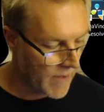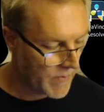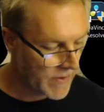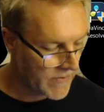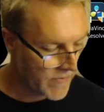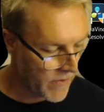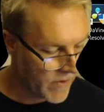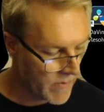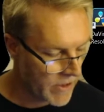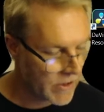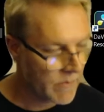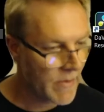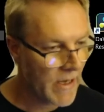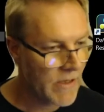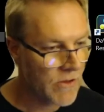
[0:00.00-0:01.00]
very much
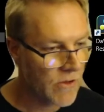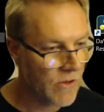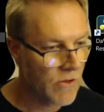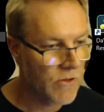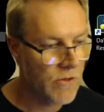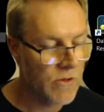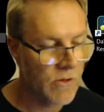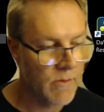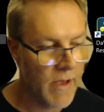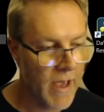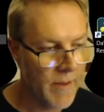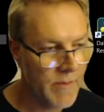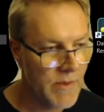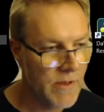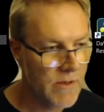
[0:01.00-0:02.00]
based on Google
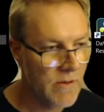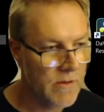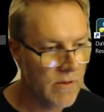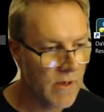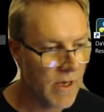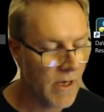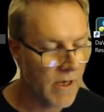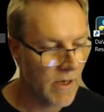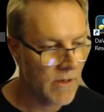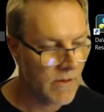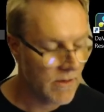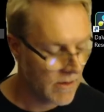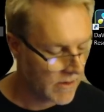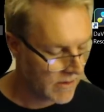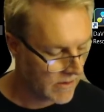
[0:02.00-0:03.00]
Maps, and
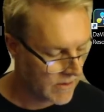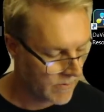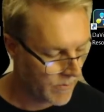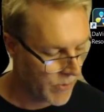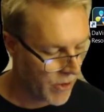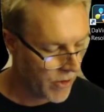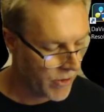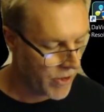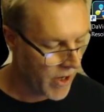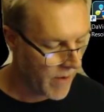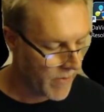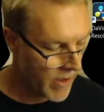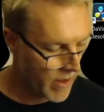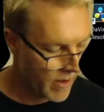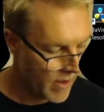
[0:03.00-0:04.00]
this
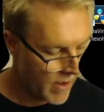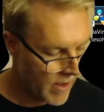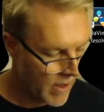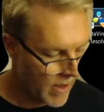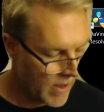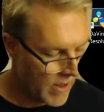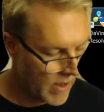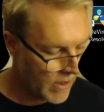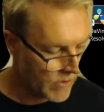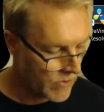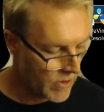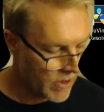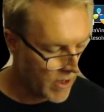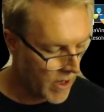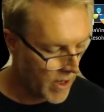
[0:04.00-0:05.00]
programming is
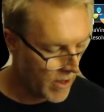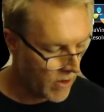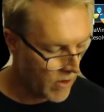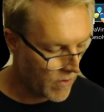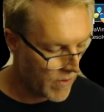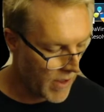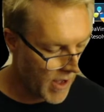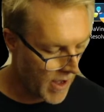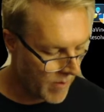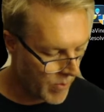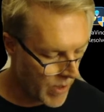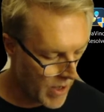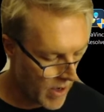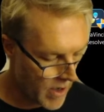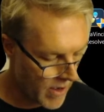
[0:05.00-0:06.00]
relying on the API
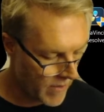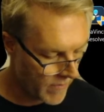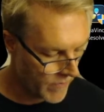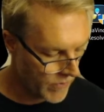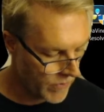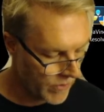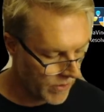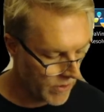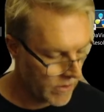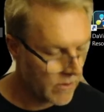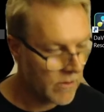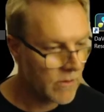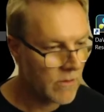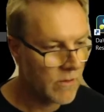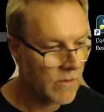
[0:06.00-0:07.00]
of Google.
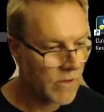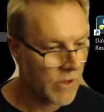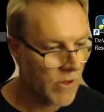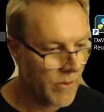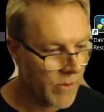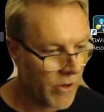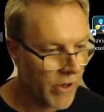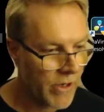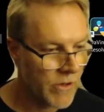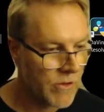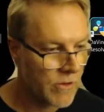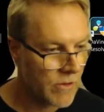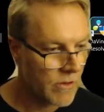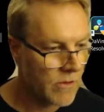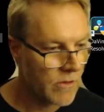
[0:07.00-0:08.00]
So I'm going to
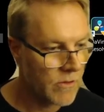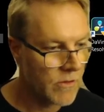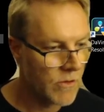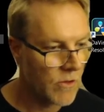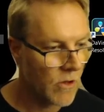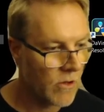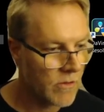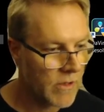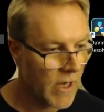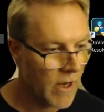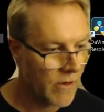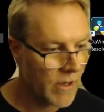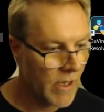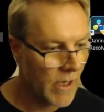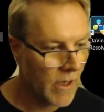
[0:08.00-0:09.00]
scroll down
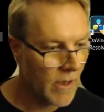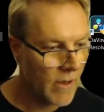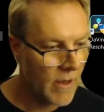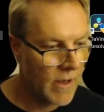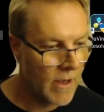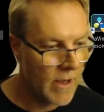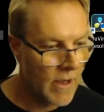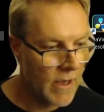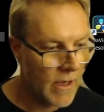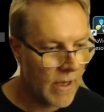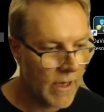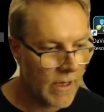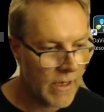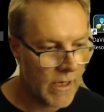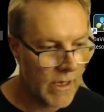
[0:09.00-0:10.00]
here,
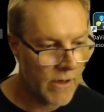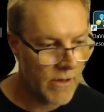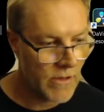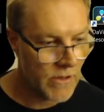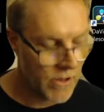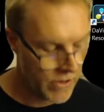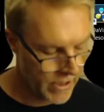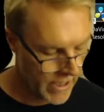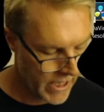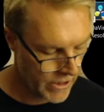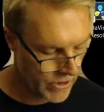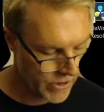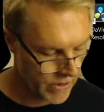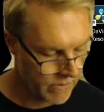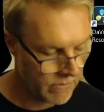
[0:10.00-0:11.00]
and here is
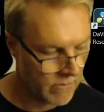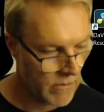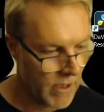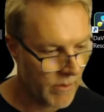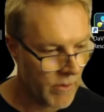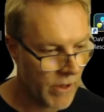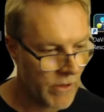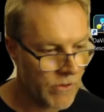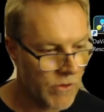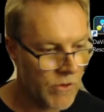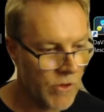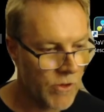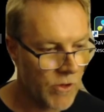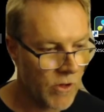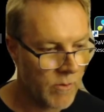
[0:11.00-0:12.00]
location. I'm going to turn
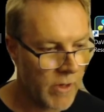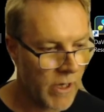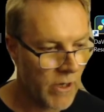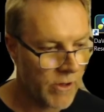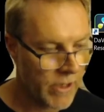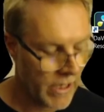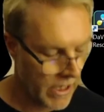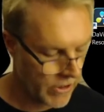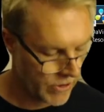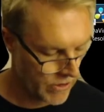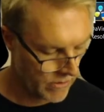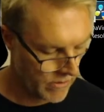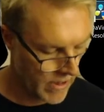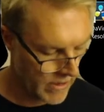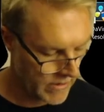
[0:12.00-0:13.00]
on my location
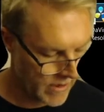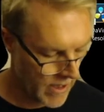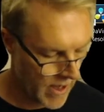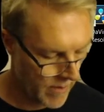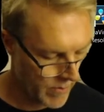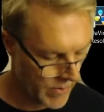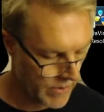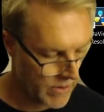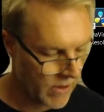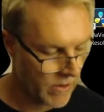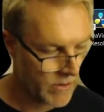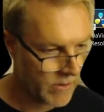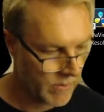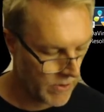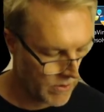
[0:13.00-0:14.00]
as the app has asked
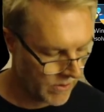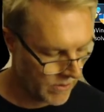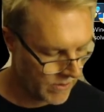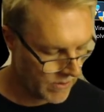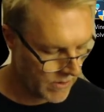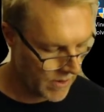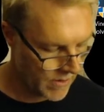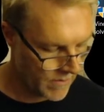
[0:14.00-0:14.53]
me to do so.